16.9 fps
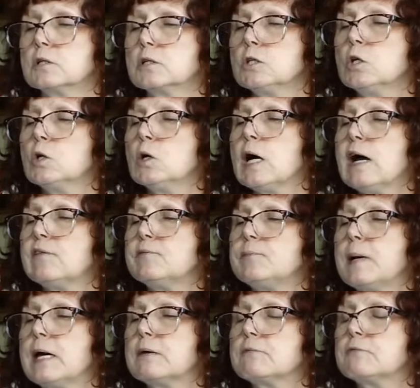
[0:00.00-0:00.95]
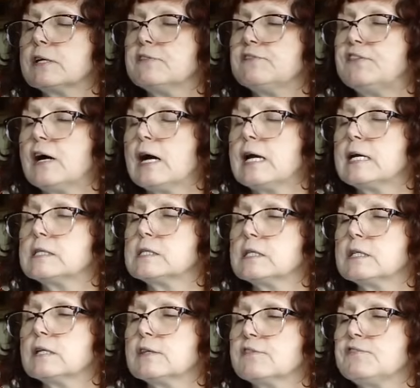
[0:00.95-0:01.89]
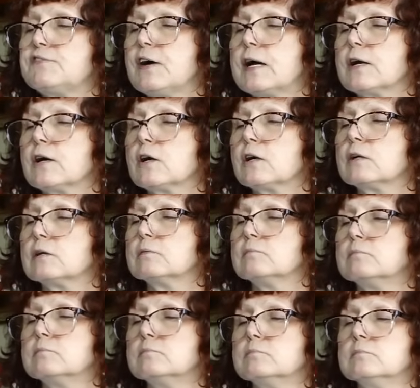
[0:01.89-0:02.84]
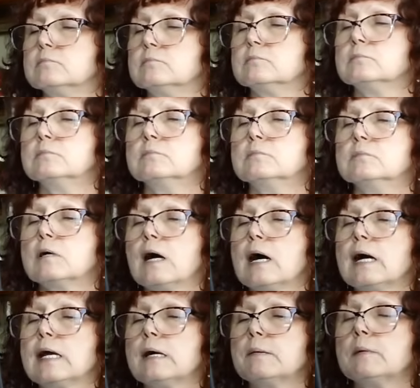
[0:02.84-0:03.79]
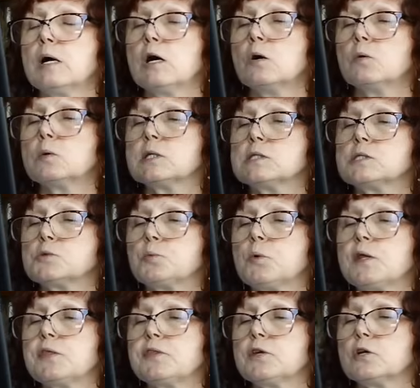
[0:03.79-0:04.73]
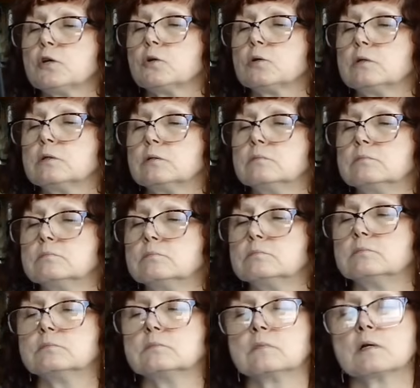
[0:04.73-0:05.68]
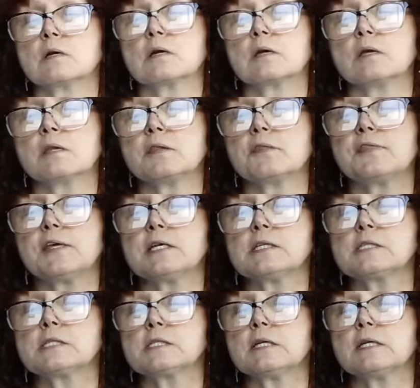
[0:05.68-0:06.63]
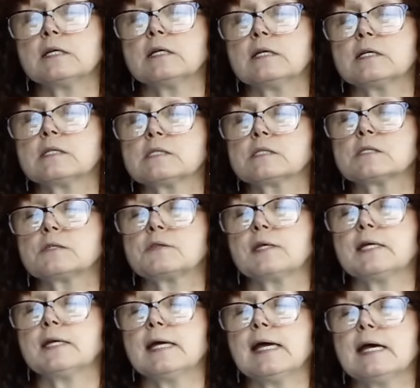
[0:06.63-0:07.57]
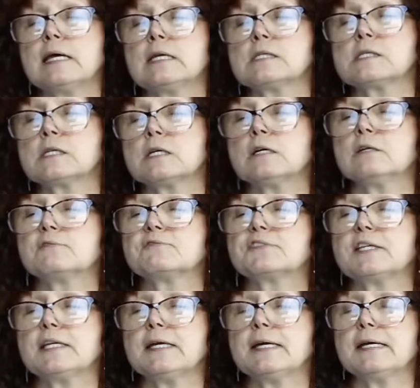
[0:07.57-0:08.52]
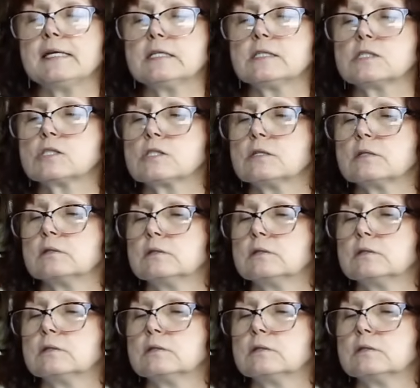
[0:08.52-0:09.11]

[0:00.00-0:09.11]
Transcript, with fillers: You have been refined in the fire. I am always with you. This is the end of the age.